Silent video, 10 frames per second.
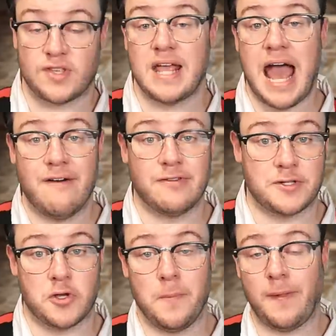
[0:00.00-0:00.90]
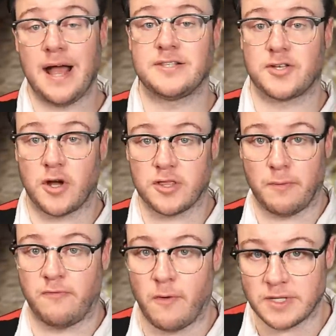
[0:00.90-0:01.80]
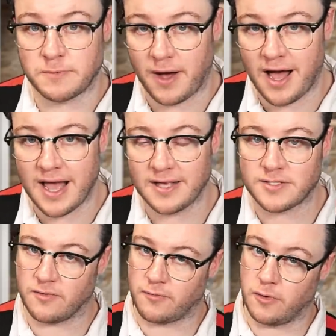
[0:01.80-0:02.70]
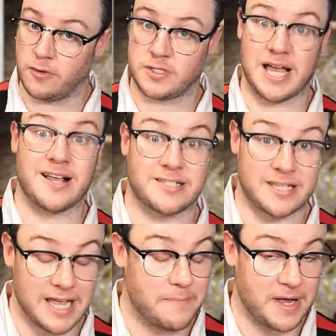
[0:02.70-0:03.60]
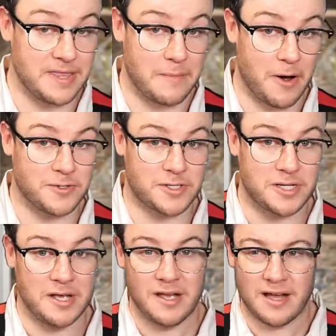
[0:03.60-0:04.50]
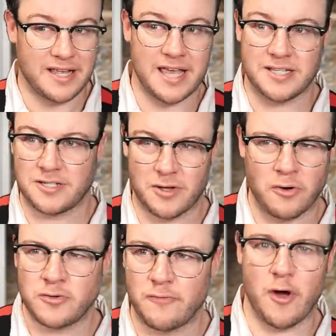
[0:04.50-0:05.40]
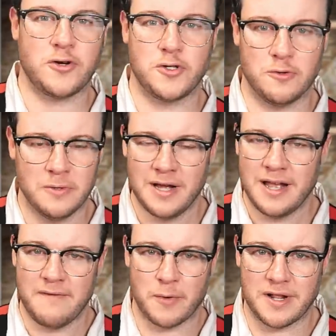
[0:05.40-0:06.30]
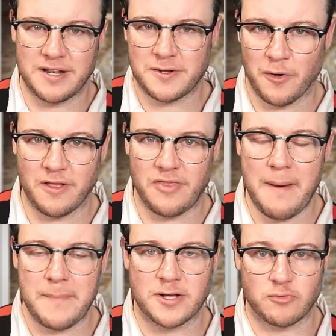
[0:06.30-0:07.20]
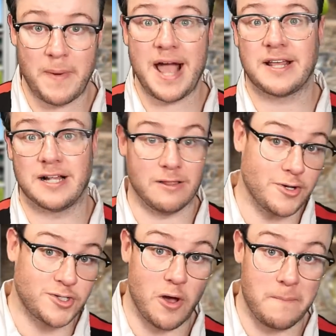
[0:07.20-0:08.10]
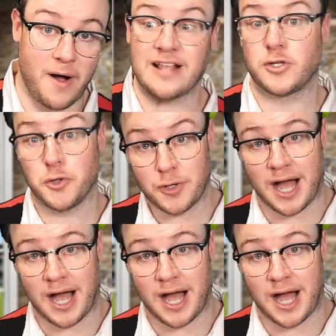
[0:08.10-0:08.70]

So there you have it, the two players that got the performance buys, of course, Garcia being the most, I guess, controversial, if you want to call it that, because Rybakina lost her buy to